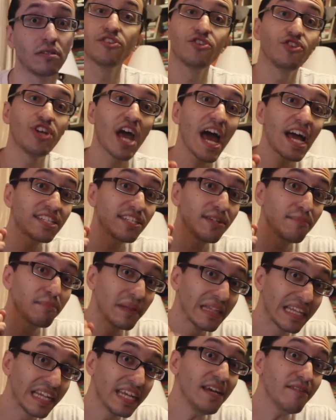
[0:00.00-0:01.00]
Jackson
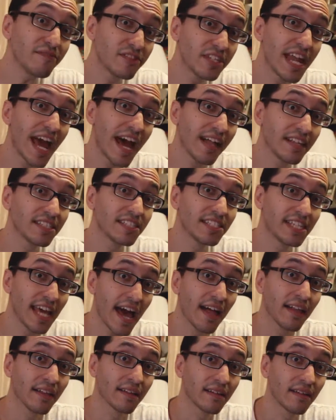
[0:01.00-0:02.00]
believes in Allie's
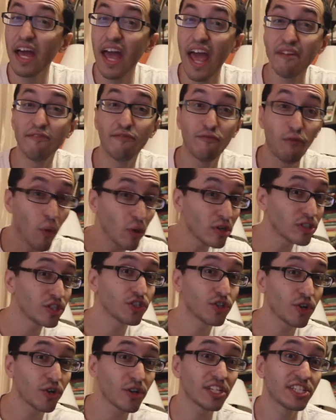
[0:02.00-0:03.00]
talent and
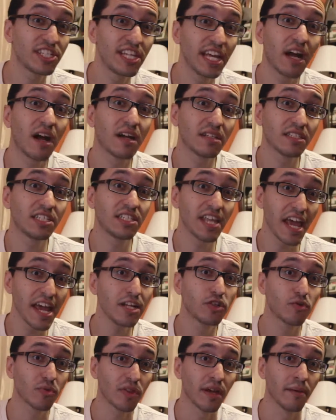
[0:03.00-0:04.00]
forces her to sing on
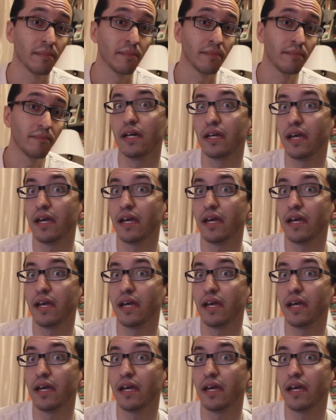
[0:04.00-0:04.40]
stage with him.